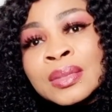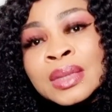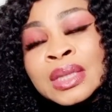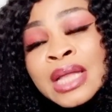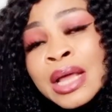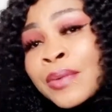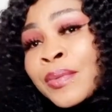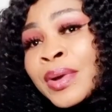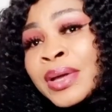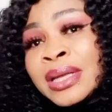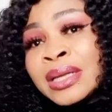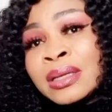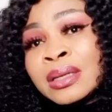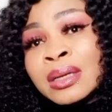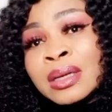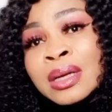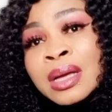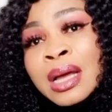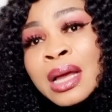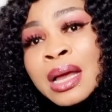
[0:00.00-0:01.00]
Then when
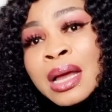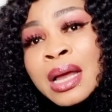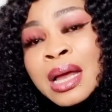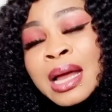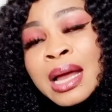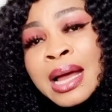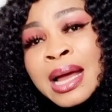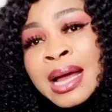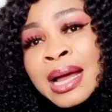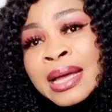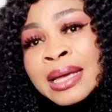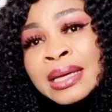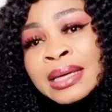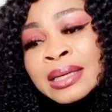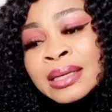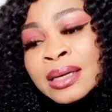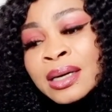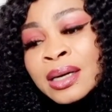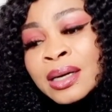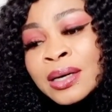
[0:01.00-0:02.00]

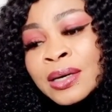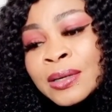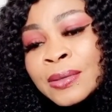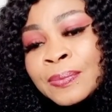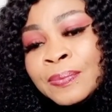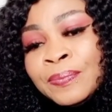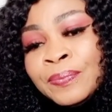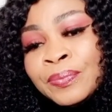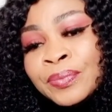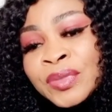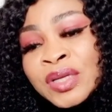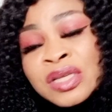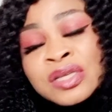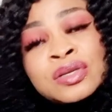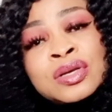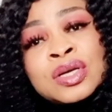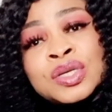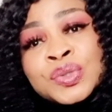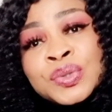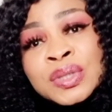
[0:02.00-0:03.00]
I
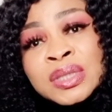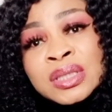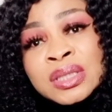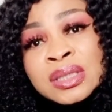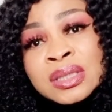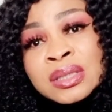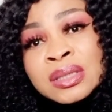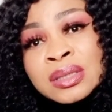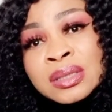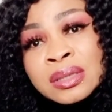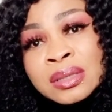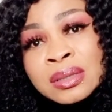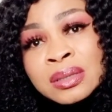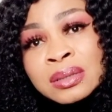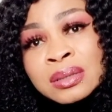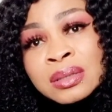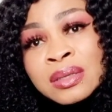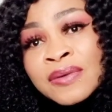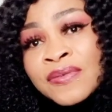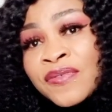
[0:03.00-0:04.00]
discussed with
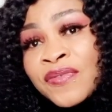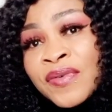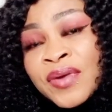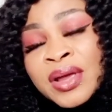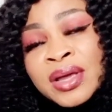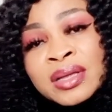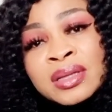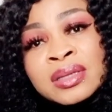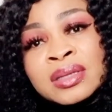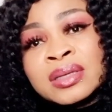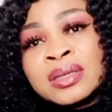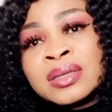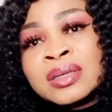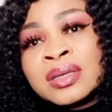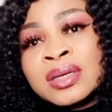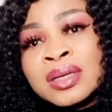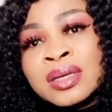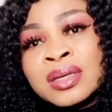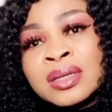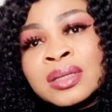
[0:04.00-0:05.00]
a friend,
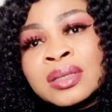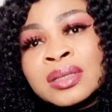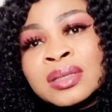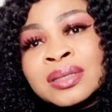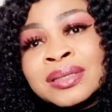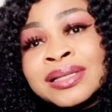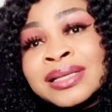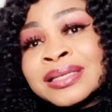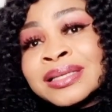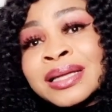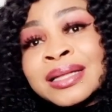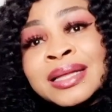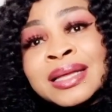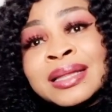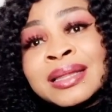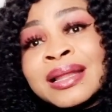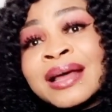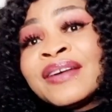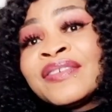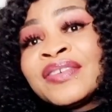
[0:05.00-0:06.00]
they
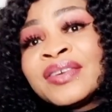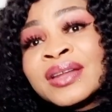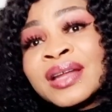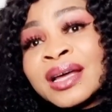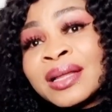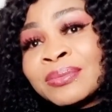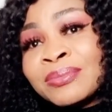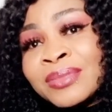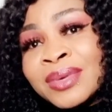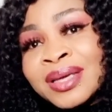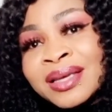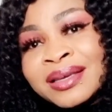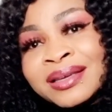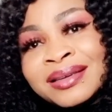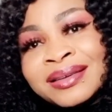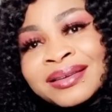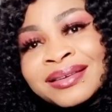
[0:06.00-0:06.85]
started laughing at me.